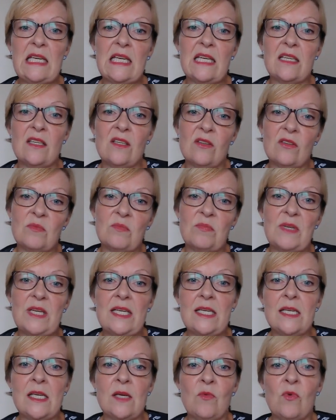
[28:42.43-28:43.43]
It looked
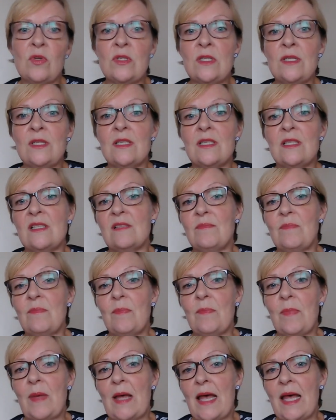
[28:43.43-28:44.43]
bleak. It wasn't as
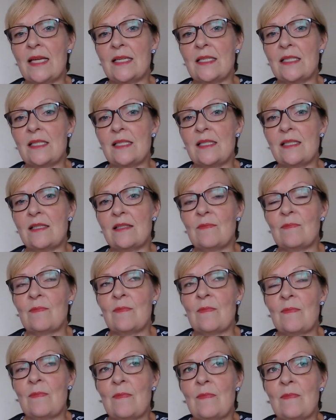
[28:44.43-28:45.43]
bad as
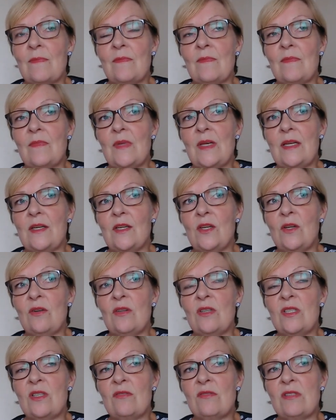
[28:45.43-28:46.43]
it
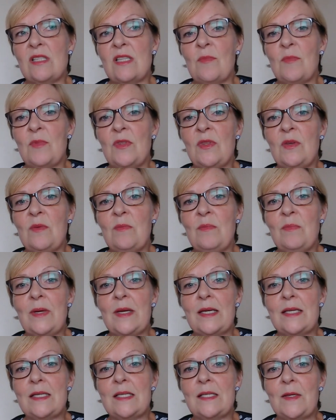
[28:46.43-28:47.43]
looked on some of them,
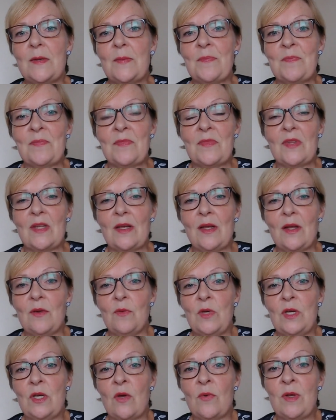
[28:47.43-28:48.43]
but
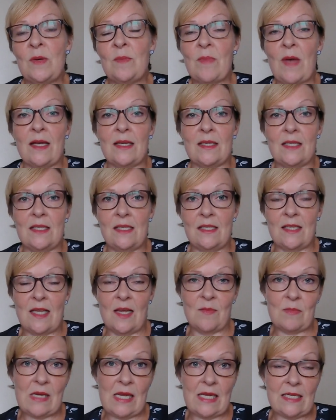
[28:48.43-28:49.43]
we're going back to the
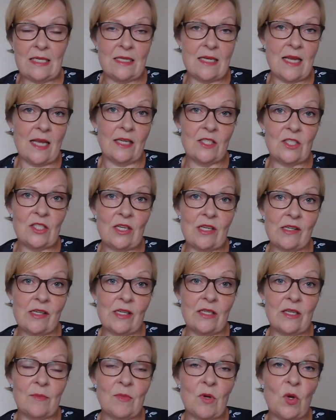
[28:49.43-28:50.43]
same place next year,
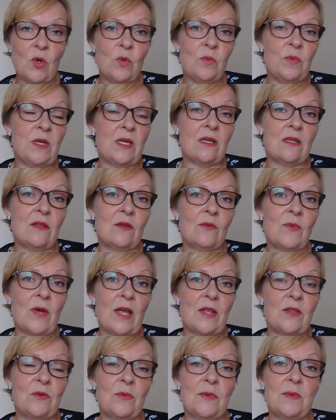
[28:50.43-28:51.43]
and I'm hoping the
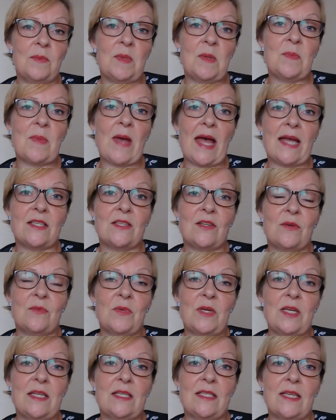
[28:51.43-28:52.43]
weather will be better and
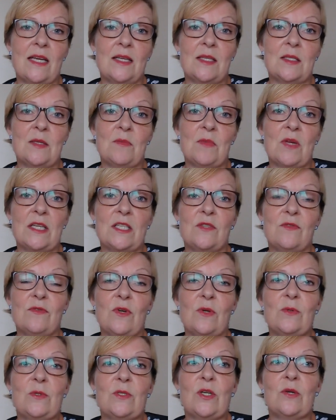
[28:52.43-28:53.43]
we can take some nice
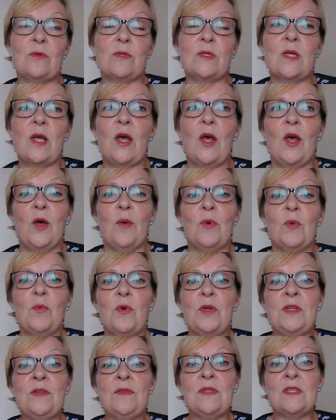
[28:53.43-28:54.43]
photos. But
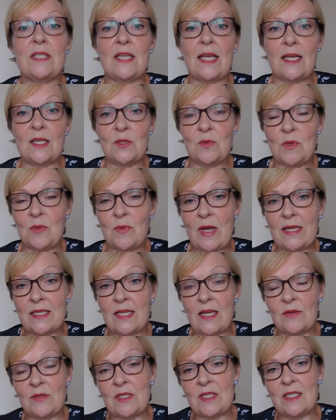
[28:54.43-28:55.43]
one of the days we went
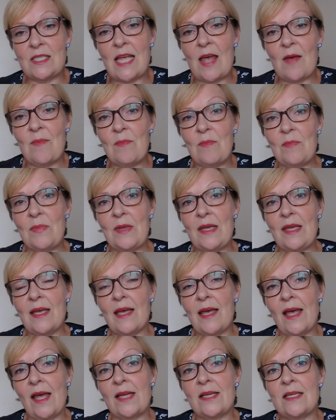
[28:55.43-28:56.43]
out to Tenby,
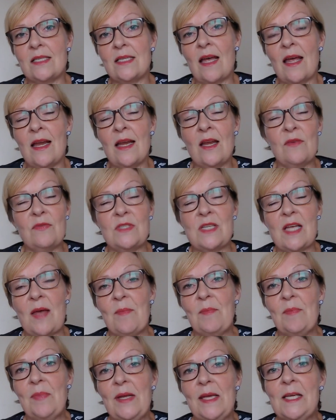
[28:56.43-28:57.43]
and I love
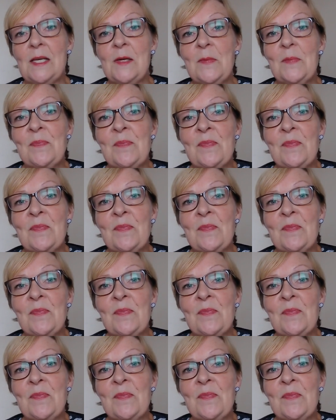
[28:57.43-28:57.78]
Tenby.